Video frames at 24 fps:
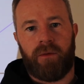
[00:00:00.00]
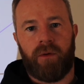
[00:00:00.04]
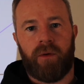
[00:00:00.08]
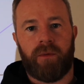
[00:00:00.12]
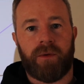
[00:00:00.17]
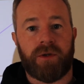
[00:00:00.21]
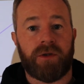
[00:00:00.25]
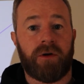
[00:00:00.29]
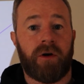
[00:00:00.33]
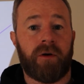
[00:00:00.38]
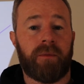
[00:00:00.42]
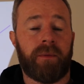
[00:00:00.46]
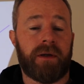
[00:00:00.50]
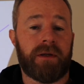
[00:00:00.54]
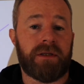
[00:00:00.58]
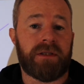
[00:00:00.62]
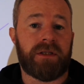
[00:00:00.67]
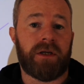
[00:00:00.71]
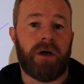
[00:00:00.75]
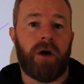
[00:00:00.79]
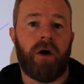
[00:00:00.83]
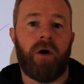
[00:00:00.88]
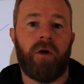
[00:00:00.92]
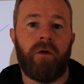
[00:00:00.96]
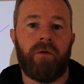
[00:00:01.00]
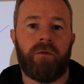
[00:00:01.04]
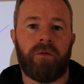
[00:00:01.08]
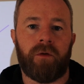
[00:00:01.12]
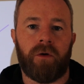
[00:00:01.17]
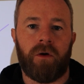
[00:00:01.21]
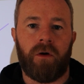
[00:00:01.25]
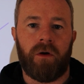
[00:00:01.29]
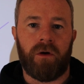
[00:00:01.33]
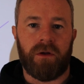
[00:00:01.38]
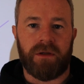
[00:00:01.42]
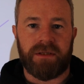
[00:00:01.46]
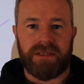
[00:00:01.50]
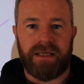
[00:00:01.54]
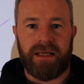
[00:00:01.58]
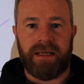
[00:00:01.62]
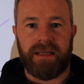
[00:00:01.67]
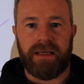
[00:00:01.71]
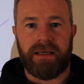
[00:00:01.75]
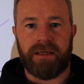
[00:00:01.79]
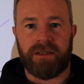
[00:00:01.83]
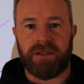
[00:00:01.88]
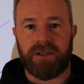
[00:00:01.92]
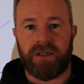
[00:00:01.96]
What we're talking about is the overall
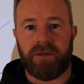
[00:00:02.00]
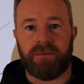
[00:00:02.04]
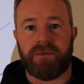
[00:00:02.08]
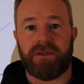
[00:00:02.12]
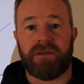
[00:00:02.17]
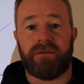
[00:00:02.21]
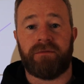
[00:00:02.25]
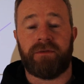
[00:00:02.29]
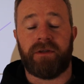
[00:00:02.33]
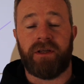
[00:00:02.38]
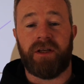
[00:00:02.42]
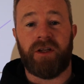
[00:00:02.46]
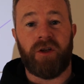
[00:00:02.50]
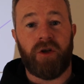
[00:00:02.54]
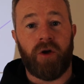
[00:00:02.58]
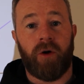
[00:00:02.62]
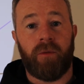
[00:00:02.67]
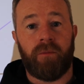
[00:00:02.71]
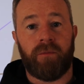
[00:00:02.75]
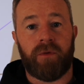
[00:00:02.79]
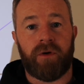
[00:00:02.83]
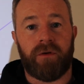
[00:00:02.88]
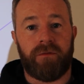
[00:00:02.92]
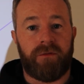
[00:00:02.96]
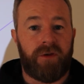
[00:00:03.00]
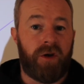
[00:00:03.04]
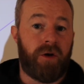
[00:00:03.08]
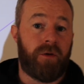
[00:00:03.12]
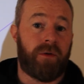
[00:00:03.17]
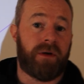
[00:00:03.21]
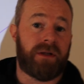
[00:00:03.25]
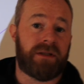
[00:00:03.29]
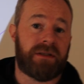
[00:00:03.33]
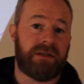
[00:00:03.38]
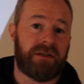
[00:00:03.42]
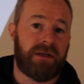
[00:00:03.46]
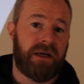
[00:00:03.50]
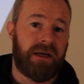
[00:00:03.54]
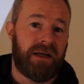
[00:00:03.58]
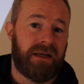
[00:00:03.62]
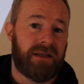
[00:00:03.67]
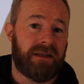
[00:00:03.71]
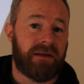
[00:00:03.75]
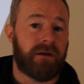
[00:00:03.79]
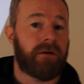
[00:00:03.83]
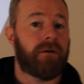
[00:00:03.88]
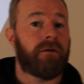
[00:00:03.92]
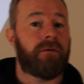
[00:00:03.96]
city in terms of the number of units
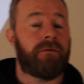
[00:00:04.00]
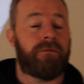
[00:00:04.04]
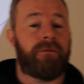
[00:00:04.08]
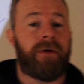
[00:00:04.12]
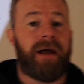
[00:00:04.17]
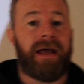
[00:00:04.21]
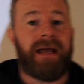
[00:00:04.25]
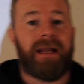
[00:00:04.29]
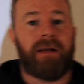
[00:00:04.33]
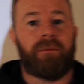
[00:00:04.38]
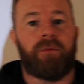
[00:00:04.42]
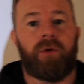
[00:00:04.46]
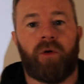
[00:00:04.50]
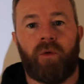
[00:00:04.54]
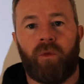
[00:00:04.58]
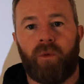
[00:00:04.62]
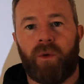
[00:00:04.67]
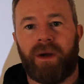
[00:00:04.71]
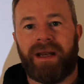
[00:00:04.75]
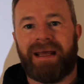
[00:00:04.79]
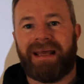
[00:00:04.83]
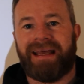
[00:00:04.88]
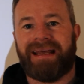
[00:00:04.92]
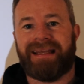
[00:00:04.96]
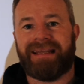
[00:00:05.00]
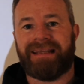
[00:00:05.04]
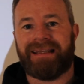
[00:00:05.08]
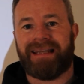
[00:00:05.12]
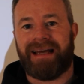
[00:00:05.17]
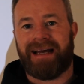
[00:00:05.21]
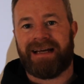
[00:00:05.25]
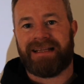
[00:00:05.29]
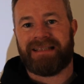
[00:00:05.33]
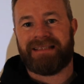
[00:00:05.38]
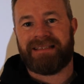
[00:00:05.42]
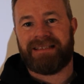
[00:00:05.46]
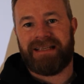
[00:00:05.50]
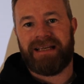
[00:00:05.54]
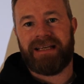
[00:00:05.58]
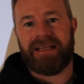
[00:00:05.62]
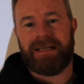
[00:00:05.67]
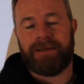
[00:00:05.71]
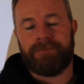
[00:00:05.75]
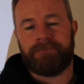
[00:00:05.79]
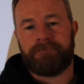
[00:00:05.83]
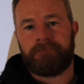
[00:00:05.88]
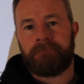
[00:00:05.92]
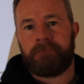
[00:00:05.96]
that are available within that
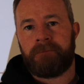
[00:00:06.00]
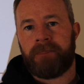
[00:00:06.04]
city.